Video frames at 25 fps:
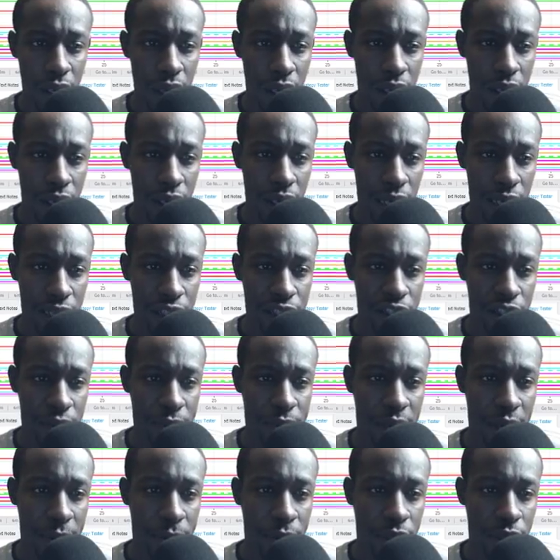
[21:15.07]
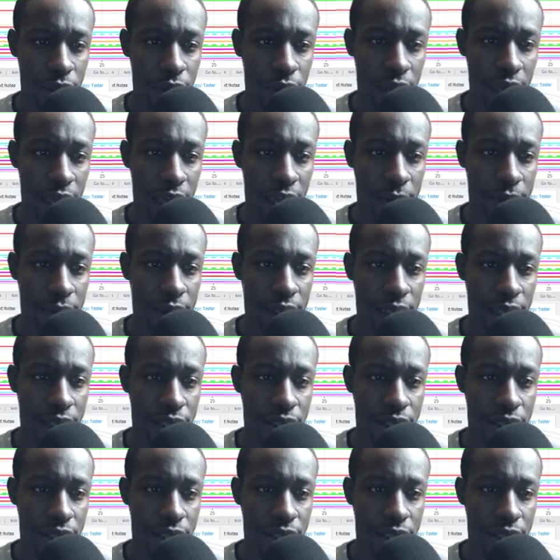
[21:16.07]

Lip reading: Yeah, I should be able to do KMD.